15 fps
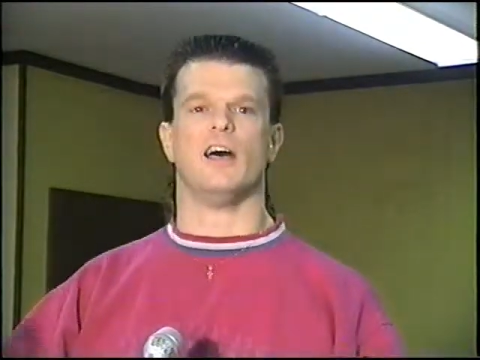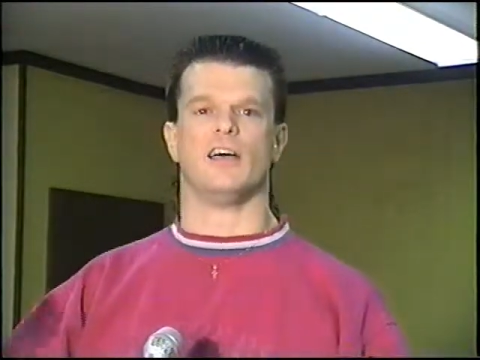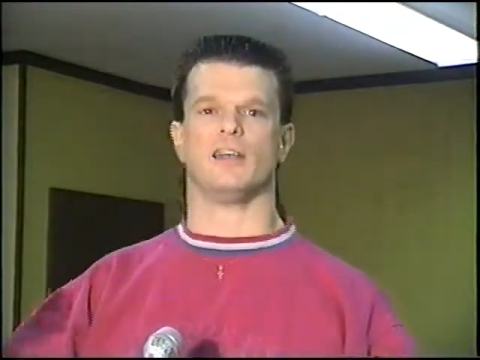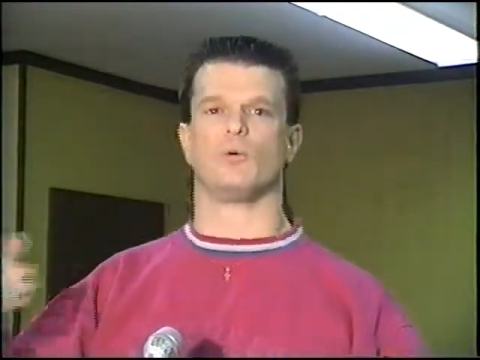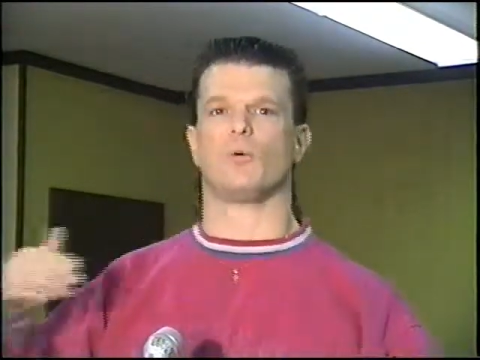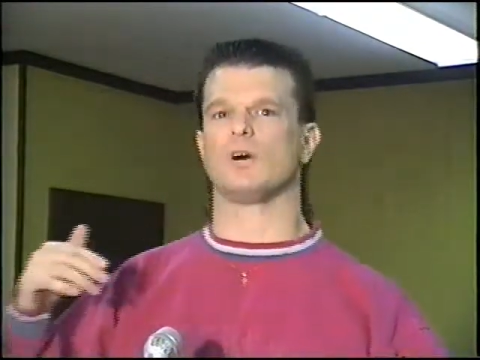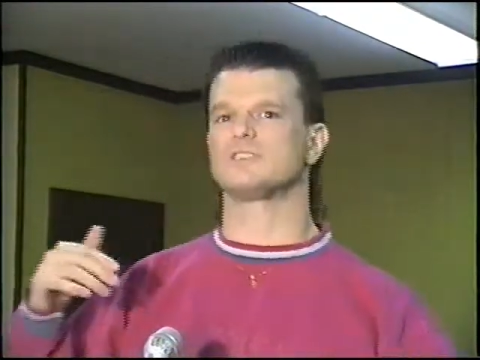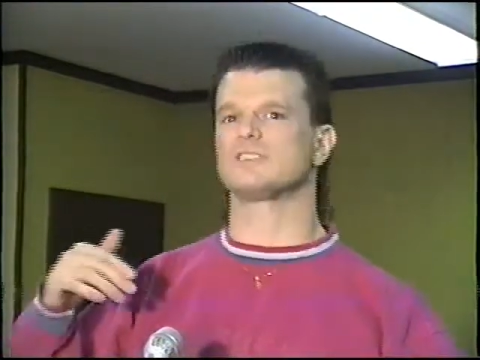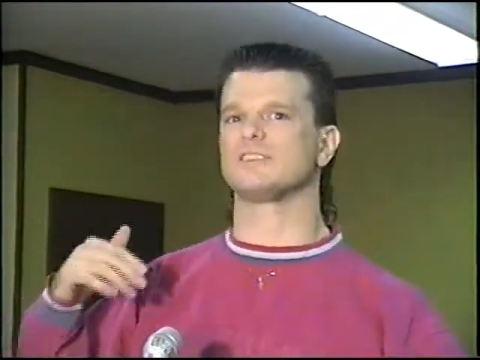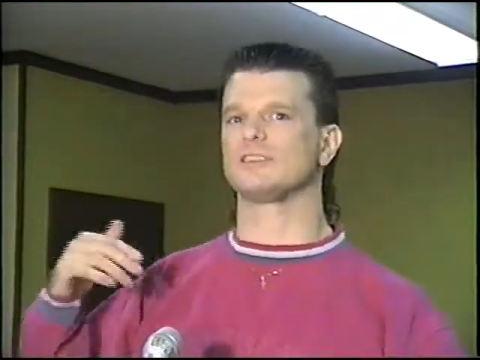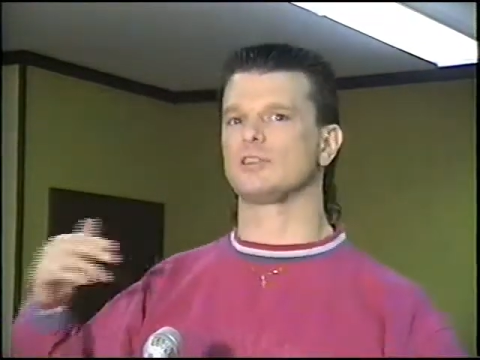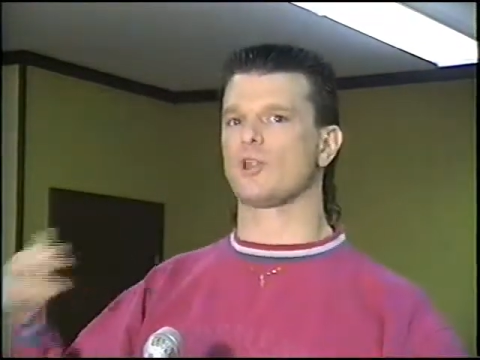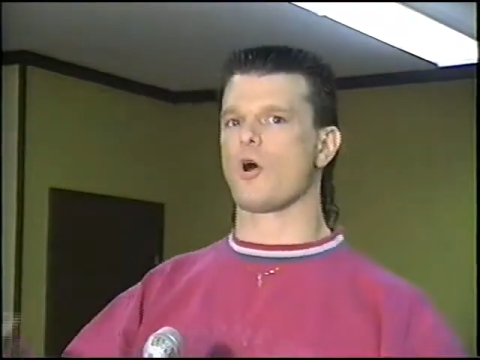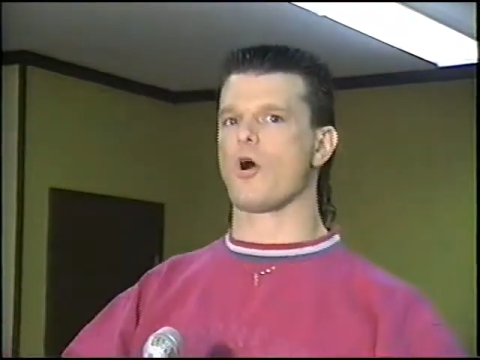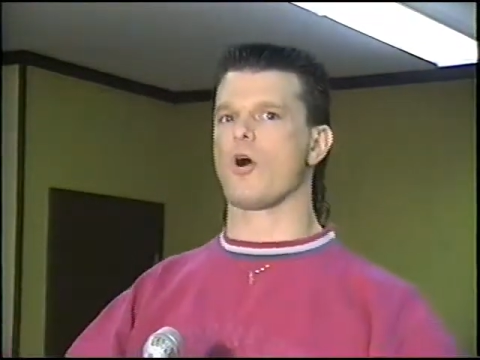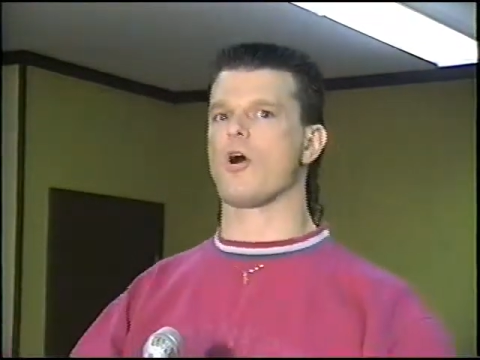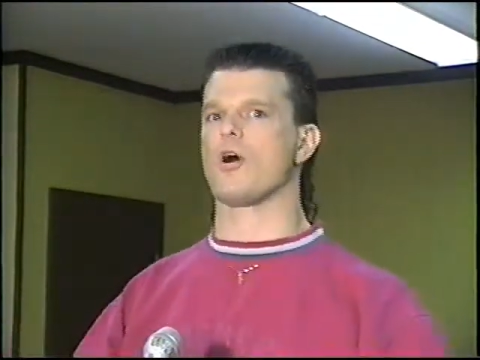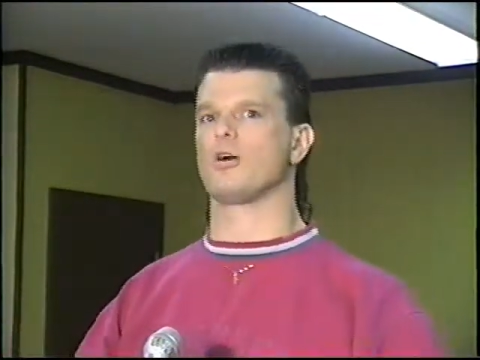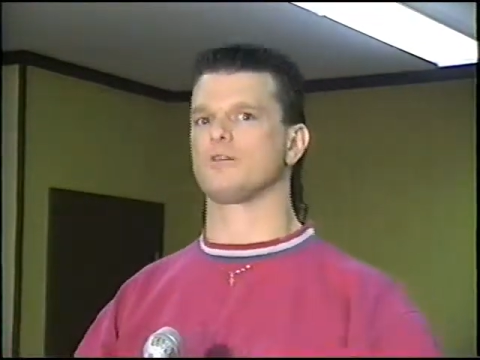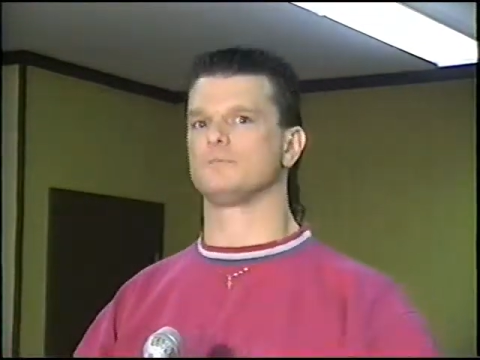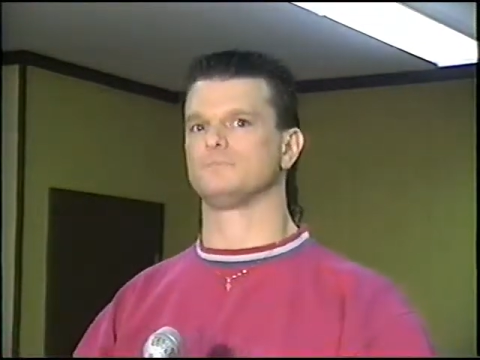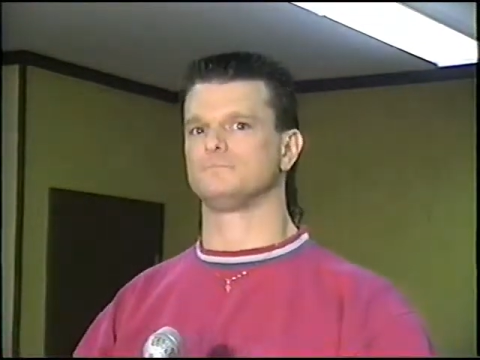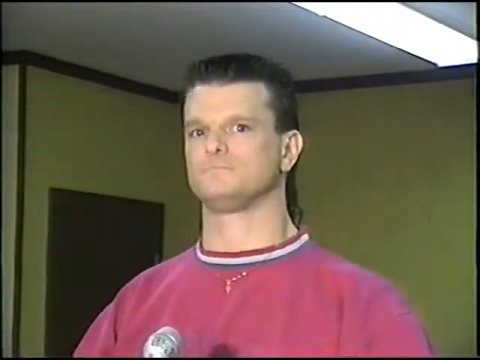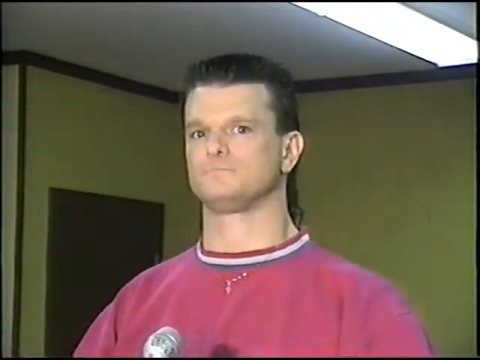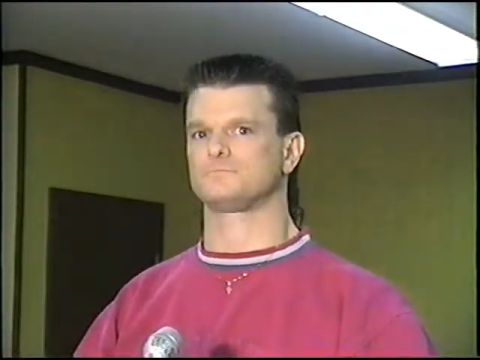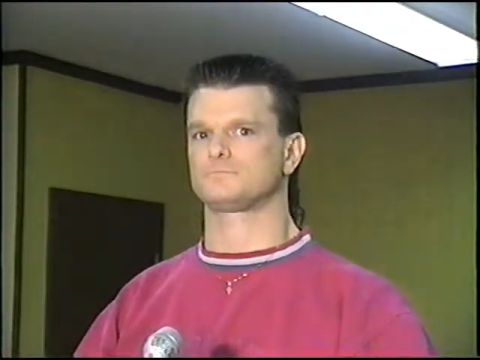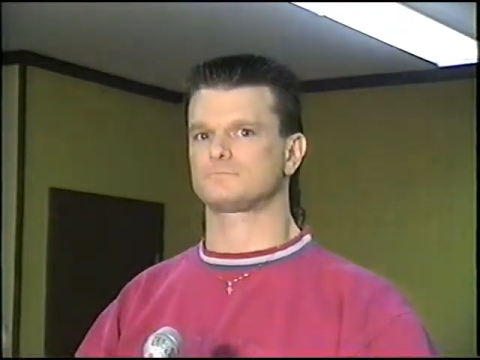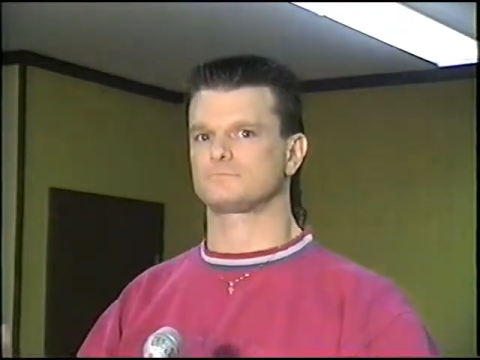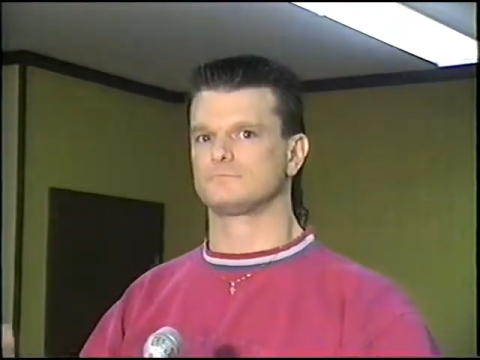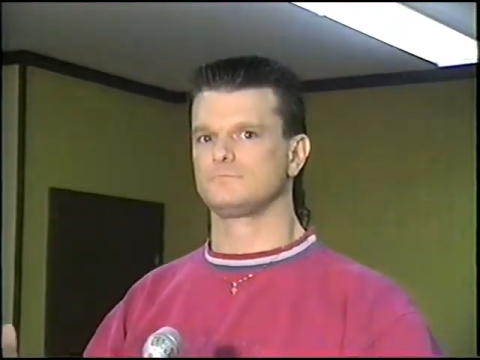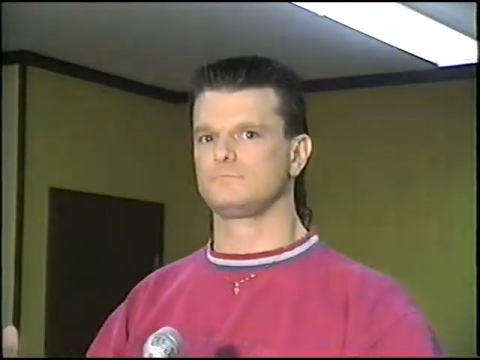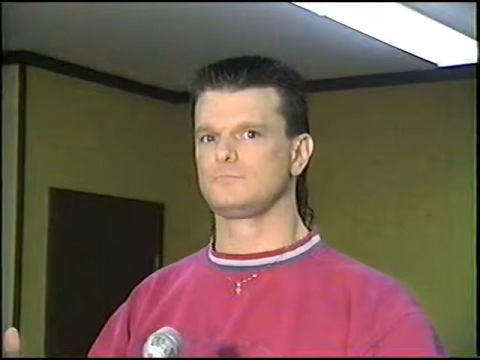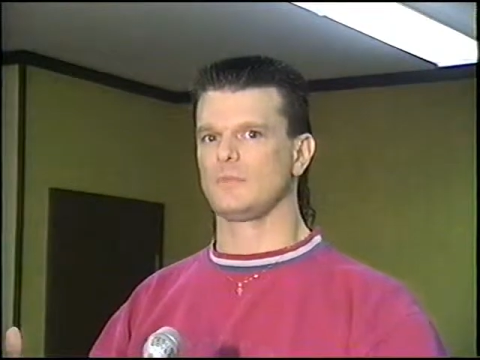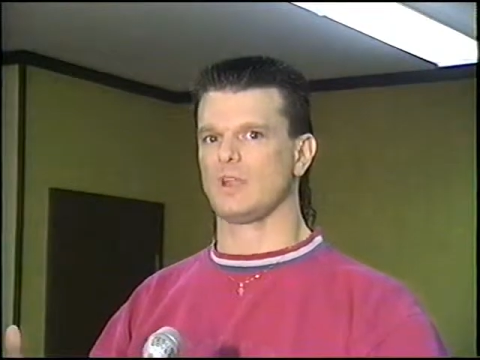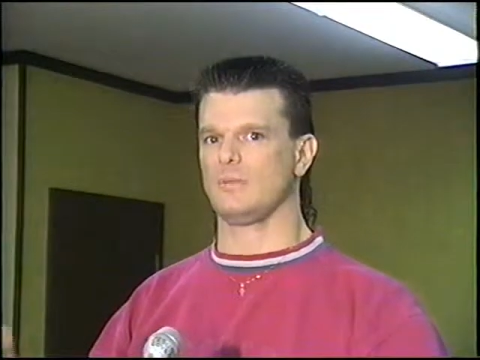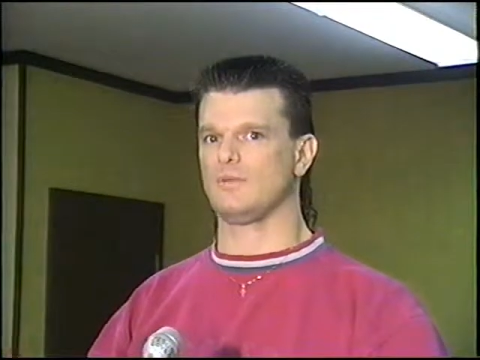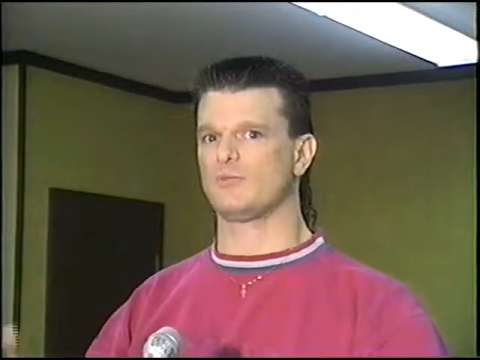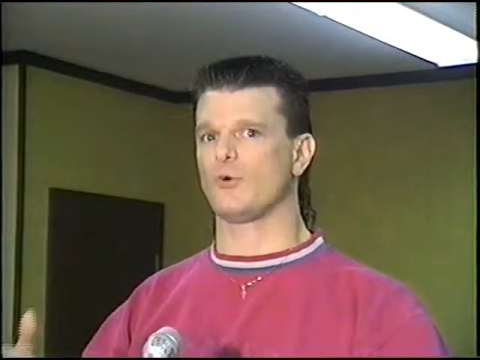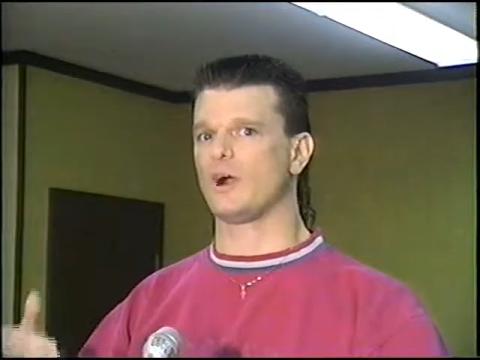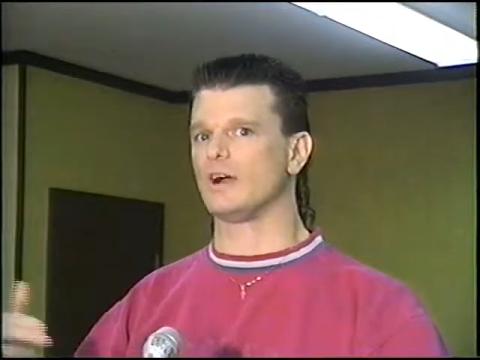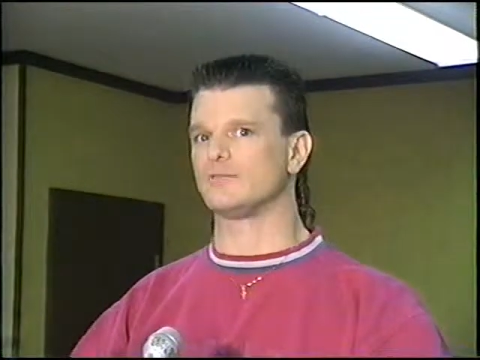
And it wasn't long before